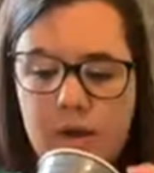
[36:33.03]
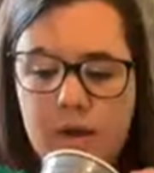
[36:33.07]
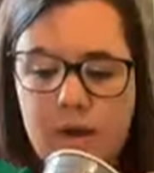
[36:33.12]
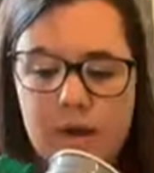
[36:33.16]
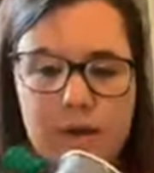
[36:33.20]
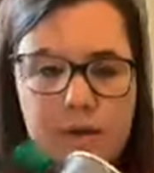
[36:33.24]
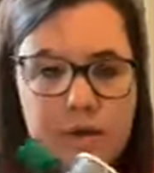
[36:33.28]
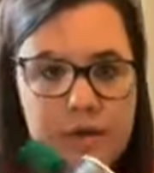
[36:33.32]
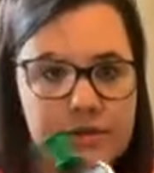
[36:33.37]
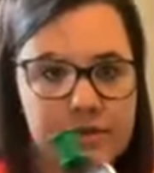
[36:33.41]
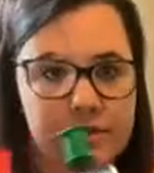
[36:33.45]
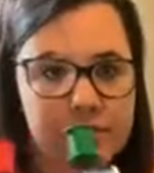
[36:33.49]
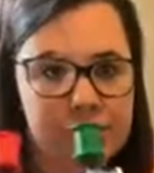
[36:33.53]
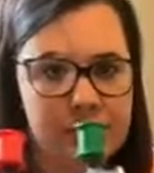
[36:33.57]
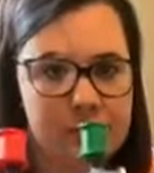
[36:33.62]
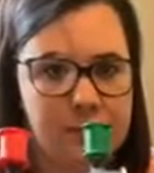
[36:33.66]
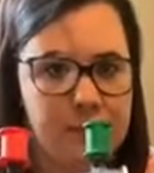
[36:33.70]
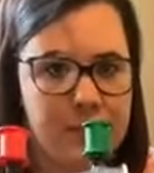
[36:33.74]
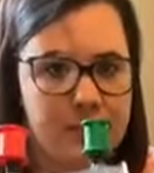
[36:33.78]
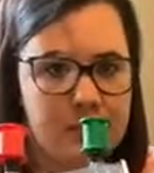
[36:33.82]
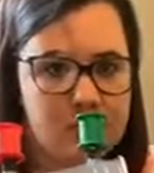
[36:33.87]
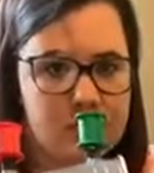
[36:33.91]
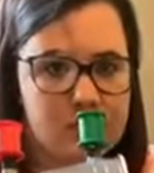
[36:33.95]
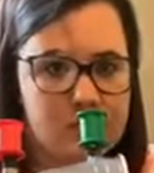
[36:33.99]
I can also
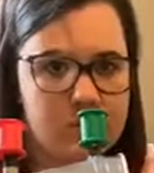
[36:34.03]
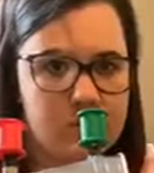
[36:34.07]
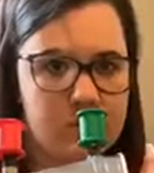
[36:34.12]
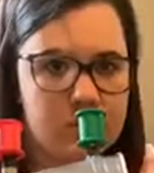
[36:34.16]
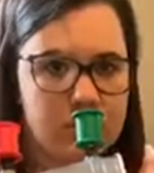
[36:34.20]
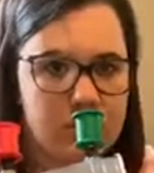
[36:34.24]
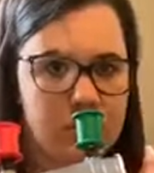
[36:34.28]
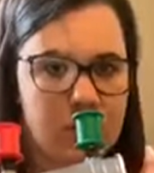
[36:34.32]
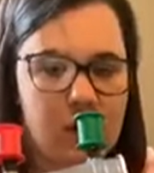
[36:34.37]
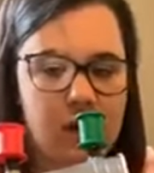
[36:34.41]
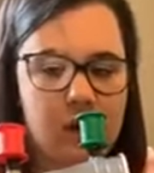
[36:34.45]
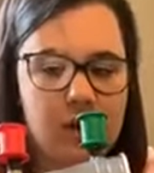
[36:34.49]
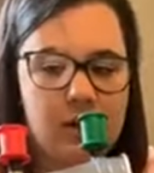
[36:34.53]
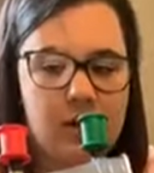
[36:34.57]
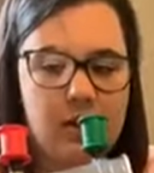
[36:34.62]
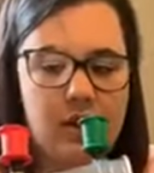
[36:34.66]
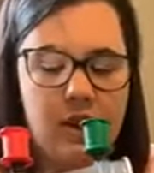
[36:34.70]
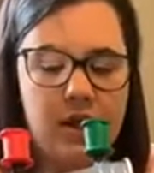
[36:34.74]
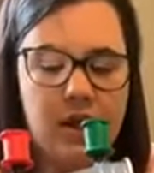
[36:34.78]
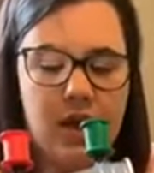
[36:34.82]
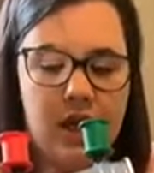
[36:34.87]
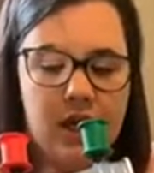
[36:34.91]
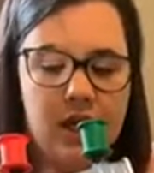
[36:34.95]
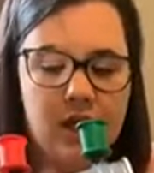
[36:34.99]
just pinch the straw
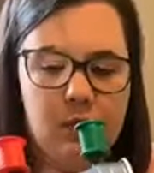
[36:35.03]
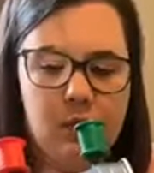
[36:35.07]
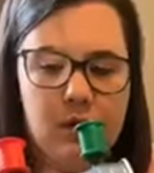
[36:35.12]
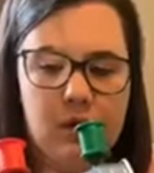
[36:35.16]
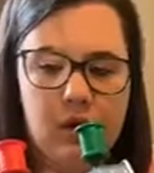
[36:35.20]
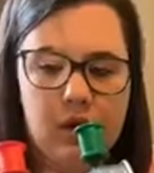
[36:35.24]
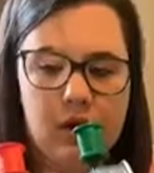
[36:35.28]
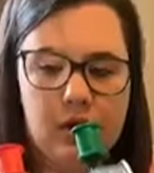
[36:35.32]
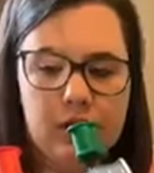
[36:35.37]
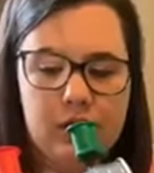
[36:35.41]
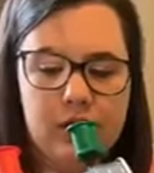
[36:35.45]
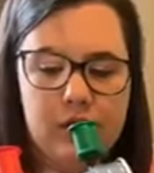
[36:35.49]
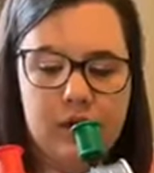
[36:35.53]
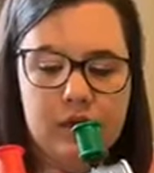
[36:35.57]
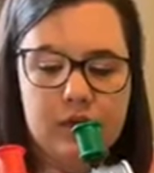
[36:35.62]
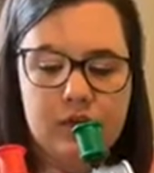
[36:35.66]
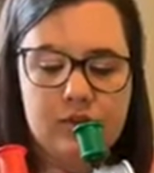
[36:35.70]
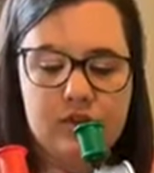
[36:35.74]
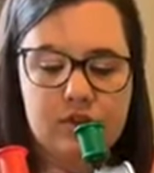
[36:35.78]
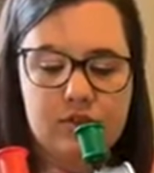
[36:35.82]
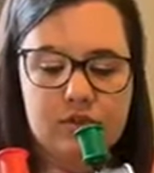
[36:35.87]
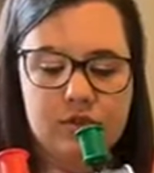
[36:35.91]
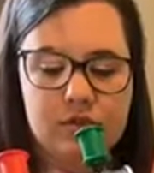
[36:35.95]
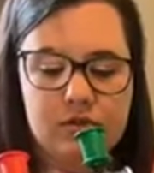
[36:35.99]
anywhere on here
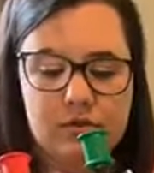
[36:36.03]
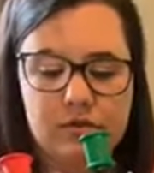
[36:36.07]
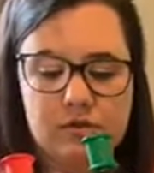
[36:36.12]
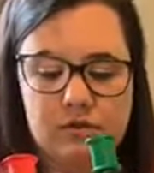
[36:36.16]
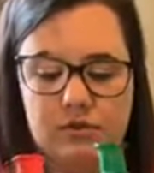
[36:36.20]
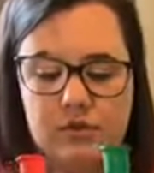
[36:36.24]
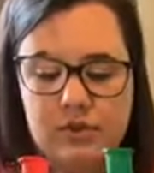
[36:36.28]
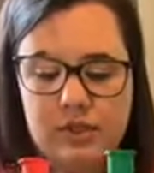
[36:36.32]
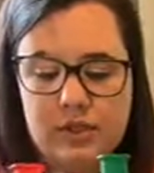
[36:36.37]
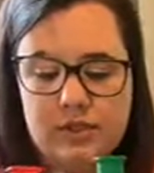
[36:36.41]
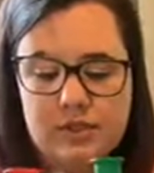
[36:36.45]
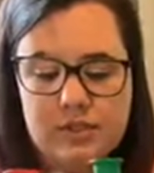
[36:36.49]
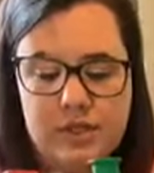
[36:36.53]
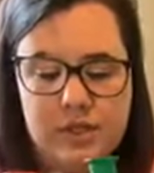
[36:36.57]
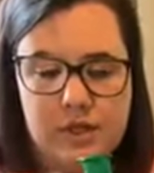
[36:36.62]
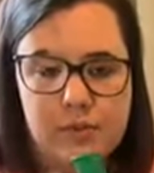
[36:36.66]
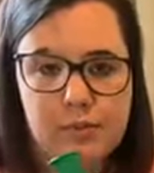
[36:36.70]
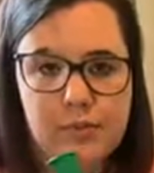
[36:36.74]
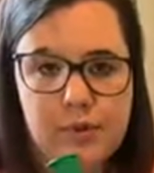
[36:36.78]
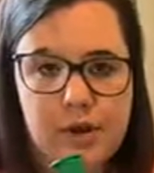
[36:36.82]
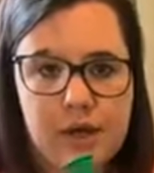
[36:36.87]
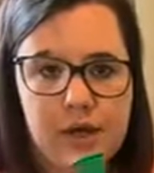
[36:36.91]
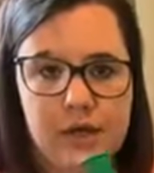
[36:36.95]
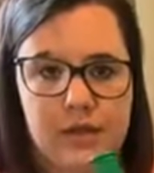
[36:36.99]
to, take a
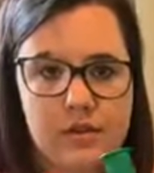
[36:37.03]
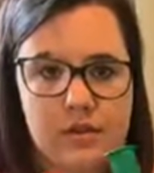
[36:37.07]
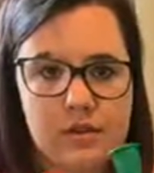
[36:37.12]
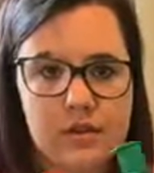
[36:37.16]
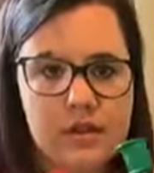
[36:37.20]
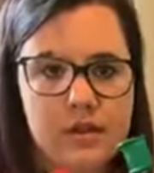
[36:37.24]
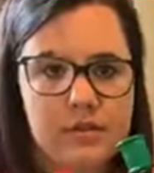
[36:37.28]
breath.